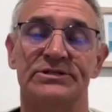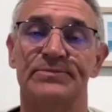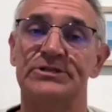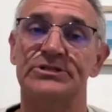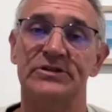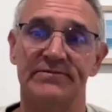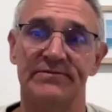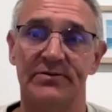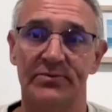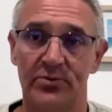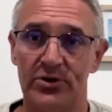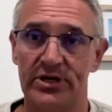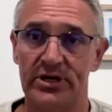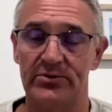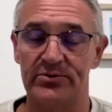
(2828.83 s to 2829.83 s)
especially if you're
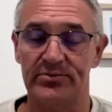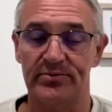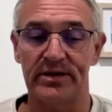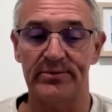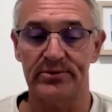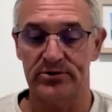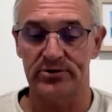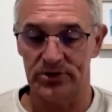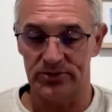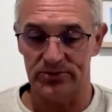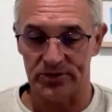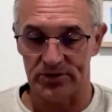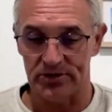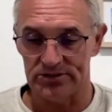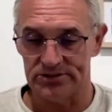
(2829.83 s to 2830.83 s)
working with people and you're working
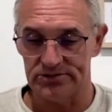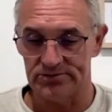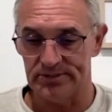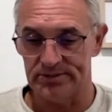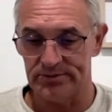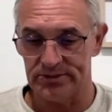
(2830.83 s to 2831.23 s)
closely with people.